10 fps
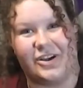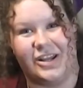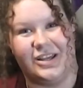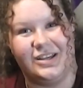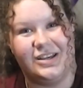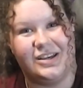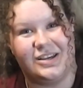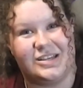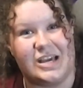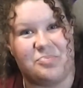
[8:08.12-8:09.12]
They're gonna
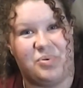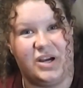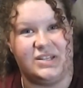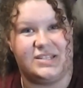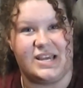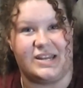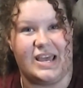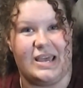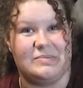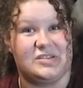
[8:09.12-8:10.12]
kick butt and take
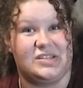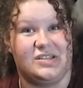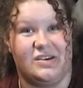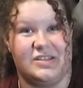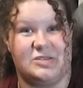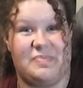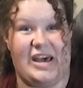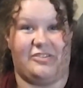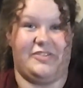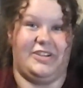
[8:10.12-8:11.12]
names on this
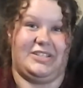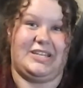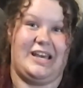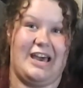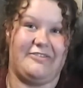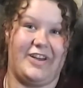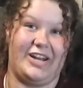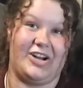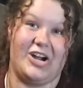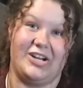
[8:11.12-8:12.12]
battlefield at
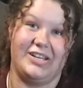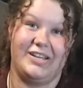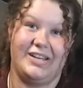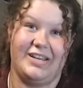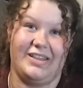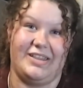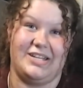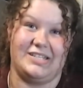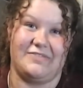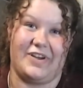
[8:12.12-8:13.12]
Vanguard. That
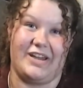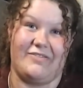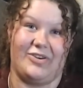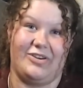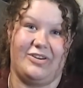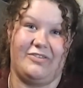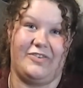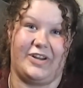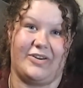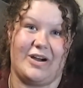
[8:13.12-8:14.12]
is, if I ever
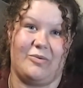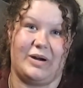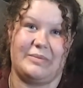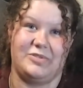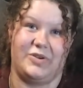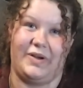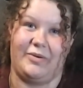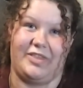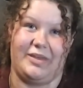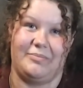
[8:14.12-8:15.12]
figure out what I'm doing
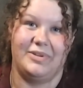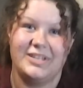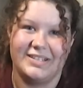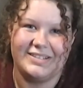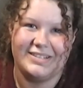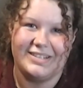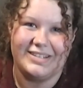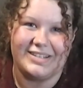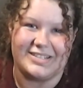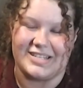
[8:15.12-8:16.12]
with them.
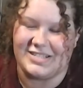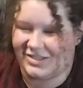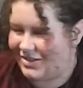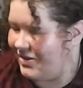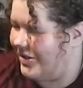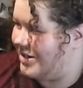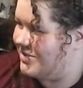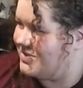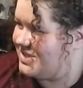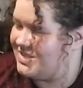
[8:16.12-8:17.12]
Because I still don't know how to
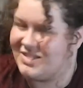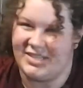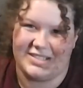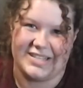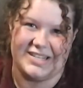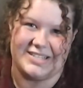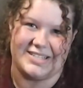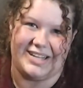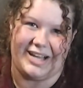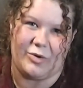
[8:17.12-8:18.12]
use these things, and it's
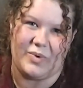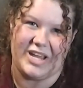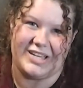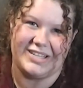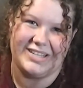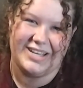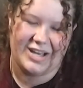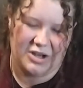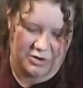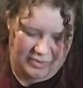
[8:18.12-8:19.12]
in like a week.
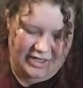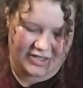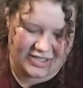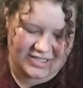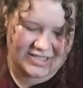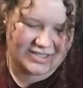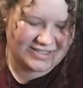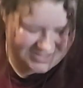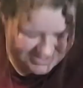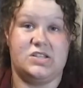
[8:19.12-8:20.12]
Oh my goodness.
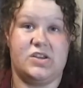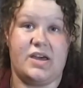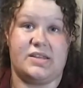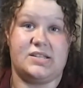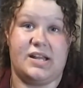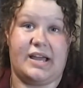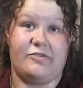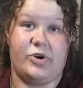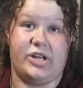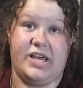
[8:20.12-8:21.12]
So yeah, that's all I got
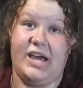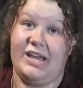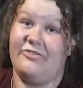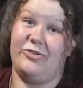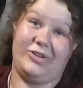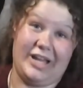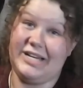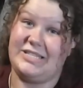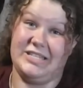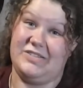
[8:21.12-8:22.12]
for you today. If you
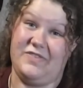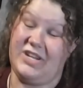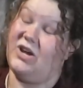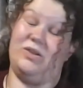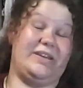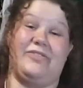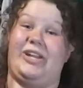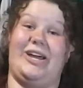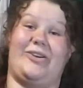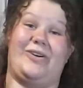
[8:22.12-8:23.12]
liked this video, leave a
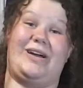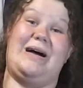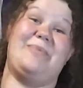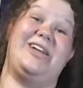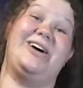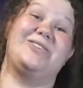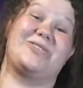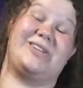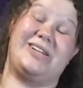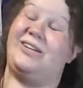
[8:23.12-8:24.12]
like or a comment under
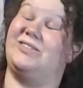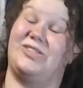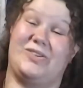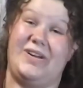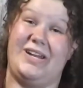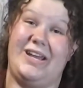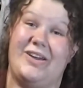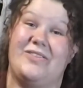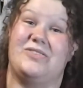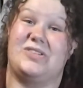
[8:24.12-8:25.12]
the little screen
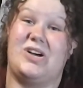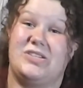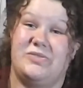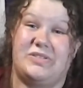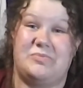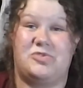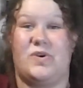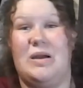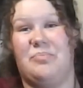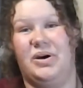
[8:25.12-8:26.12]
here. There's also a
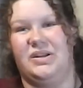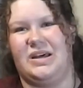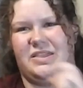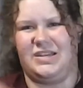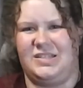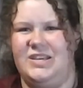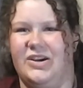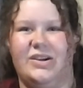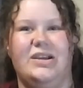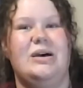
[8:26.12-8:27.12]
subscribe button. I think it's
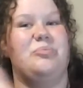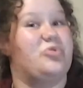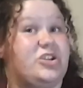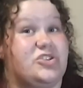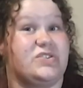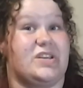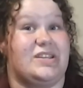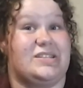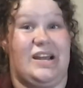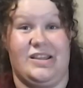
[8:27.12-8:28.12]
here. Pretty sure it's on
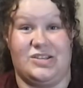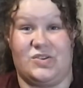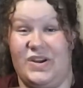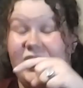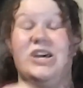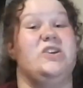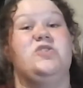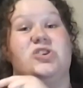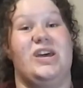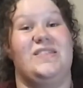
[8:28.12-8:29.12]
this side of the screen. You
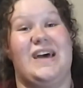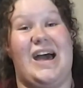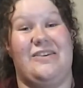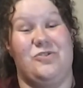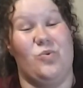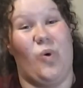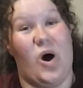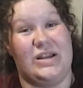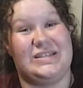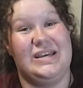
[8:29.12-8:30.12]
should hit that if you
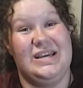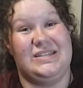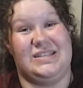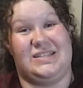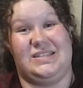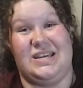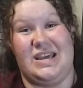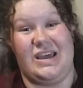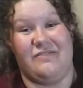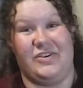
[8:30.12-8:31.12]
want to
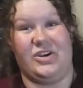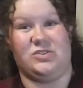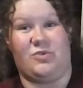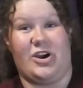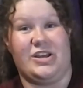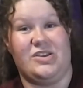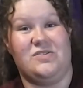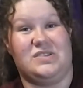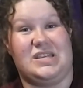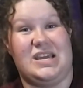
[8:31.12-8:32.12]
see videos where I
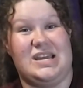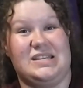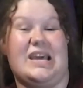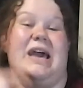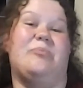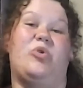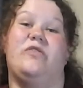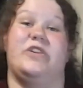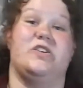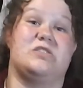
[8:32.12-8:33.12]
use these and more
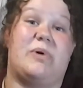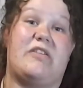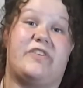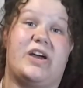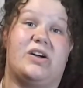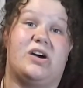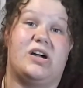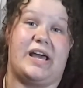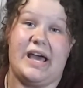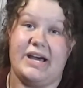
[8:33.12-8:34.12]
videos about
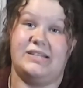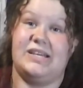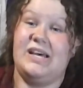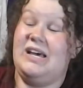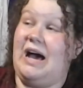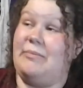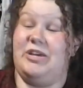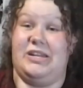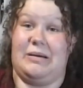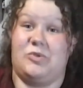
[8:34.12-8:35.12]
Vanguard, and I
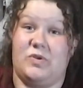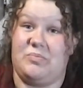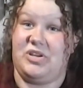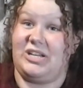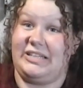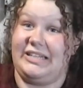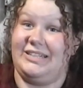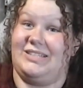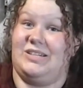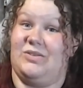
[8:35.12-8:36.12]
mean, I'm going to
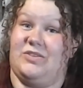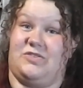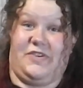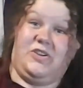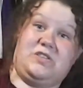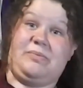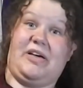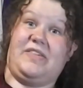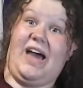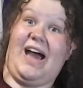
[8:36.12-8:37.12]
Beakeline, so there's videos
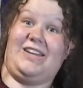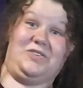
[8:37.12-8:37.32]
about that.